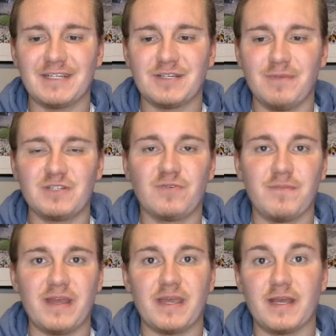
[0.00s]
Thanks so much
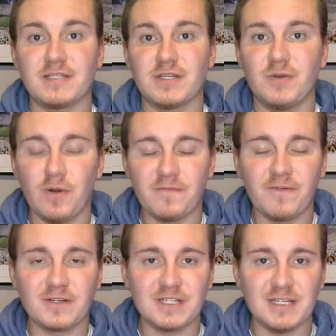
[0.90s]
for making us your
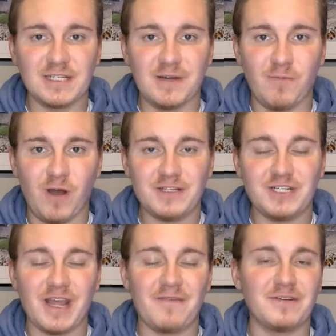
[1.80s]
first listen and
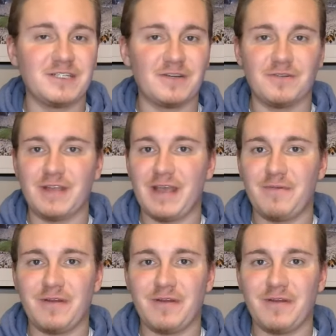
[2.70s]
watch every single day.